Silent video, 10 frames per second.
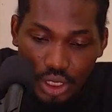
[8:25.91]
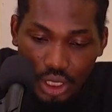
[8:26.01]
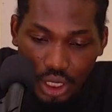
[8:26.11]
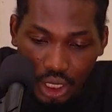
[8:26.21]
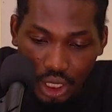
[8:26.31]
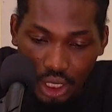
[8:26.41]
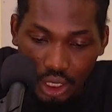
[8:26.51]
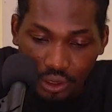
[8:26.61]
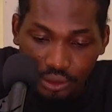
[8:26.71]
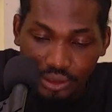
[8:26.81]
Uh,
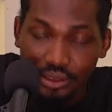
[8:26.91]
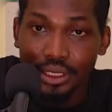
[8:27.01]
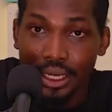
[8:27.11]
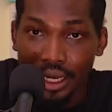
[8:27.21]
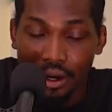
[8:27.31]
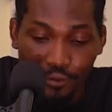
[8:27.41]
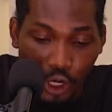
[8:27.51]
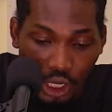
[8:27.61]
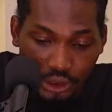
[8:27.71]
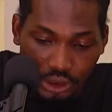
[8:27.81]
Tether, of
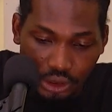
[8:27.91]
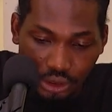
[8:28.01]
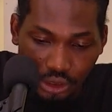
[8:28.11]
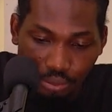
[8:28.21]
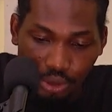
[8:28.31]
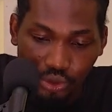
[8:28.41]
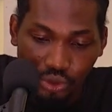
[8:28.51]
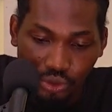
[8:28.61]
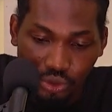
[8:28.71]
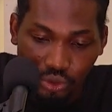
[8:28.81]
course, number
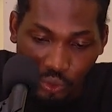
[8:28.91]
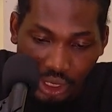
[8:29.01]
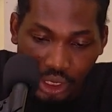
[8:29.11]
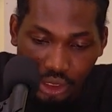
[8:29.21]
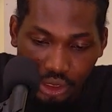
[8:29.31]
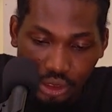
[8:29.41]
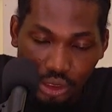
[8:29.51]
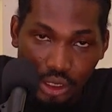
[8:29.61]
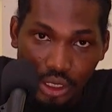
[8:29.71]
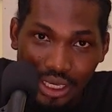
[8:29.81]
three.
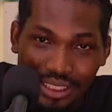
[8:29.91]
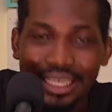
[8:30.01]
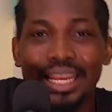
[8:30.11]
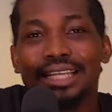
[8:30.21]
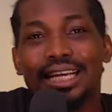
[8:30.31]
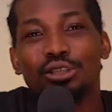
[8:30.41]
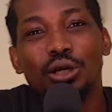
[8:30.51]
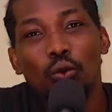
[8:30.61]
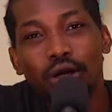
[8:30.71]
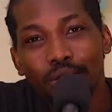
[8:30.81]
Tether has actually
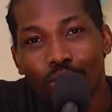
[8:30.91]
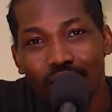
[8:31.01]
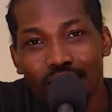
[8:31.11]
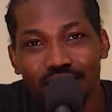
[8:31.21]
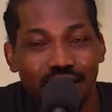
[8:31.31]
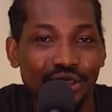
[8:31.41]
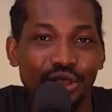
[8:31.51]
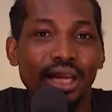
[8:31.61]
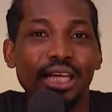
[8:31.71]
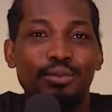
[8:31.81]
won the market in Nigeria.
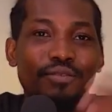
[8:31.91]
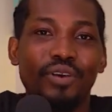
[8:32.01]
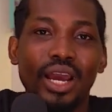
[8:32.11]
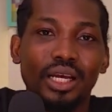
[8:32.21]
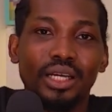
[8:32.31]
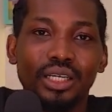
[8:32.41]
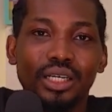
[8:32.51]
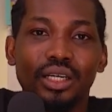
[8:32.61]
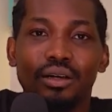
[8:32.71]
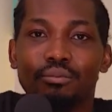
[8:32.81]
Let's be frank,
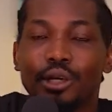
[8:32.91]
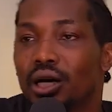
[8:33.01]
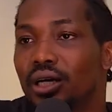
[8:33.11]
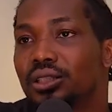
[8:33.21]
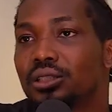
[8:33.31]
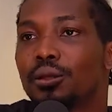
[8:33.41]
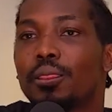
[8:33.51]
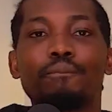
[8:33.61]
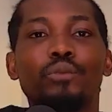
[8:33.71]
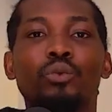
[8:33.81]
because
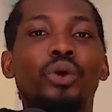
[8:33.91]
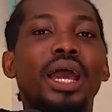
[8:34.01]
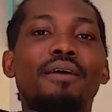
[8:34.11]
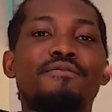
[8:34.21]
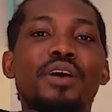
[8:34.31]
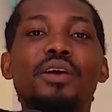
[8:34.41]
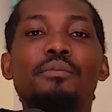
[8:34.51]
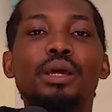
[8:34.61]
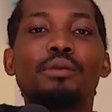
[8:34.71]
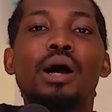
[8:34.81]
we are very
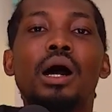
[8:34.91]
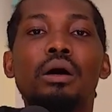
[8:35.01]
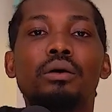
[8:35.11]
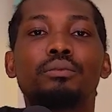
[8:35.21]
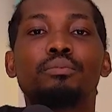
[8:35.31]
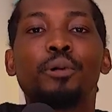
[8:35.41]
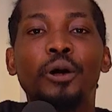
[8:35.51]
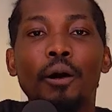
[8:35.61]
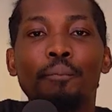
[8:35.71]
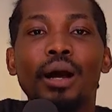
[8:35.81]
minimal
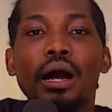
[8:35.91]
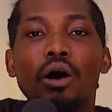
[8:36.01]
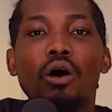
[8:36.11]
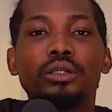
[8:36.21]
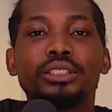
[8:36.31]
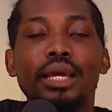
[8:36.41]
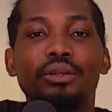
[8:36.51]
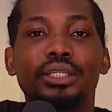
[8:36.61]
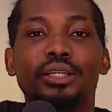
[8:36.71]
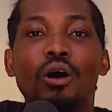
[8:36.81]
proper,
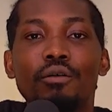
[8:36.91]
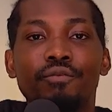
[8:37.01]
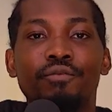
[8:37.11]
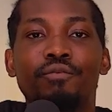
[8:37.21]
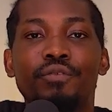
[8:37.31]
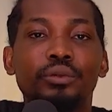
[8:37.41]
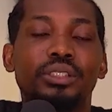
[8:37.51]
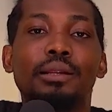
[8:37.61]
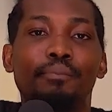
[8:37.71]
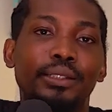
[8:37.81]
undiluted,
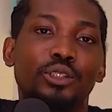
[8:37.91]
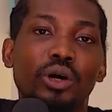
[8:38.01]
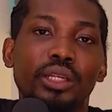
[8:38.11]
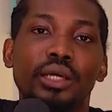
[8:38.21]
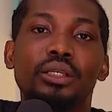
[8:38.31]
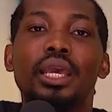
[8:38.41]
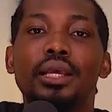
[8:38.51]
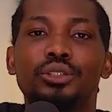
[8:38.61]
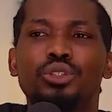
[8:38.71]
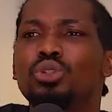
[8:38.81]
unfiltered Bitcoin
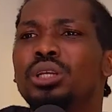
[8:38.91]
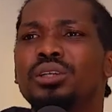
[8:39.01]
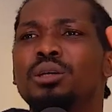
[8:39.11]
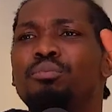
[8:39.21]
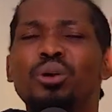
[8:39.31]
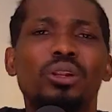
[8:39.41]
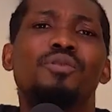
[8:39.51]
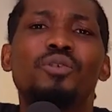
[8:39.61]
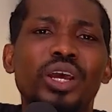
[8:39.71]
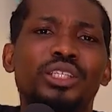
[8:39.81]
education. So there's a
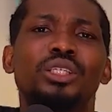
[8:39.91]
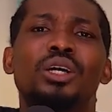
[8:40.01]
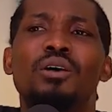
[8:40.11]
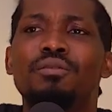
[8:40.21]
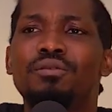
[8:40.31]
proliferation of